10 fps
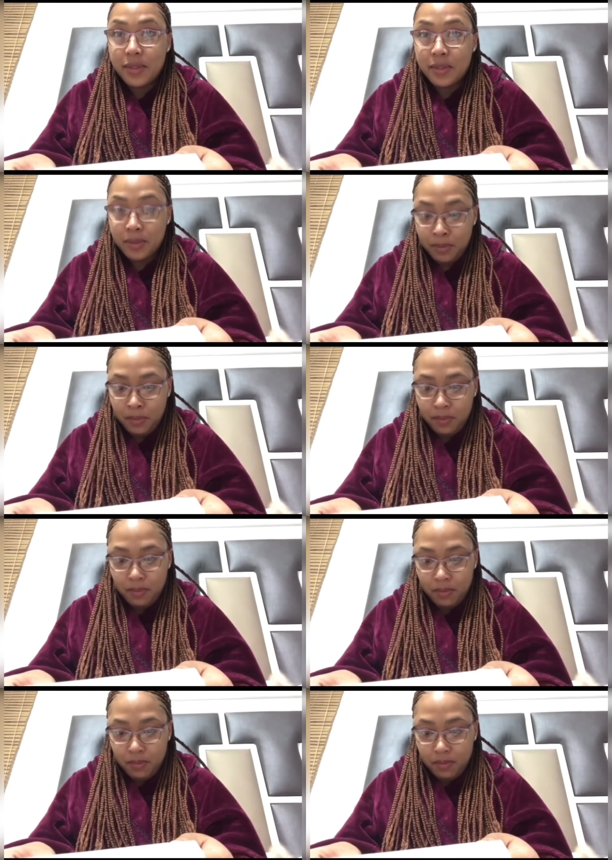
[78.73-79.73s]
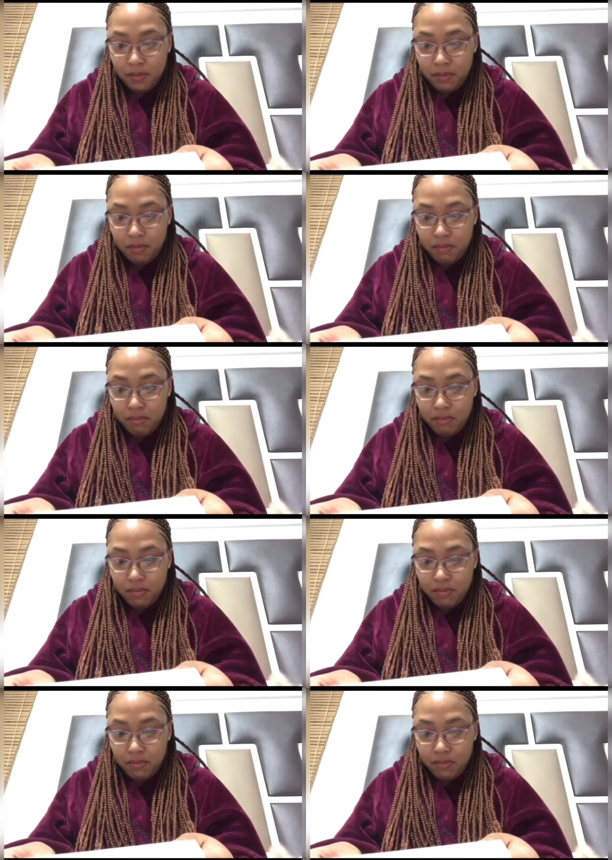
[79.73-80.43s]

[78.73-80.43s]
[no speech]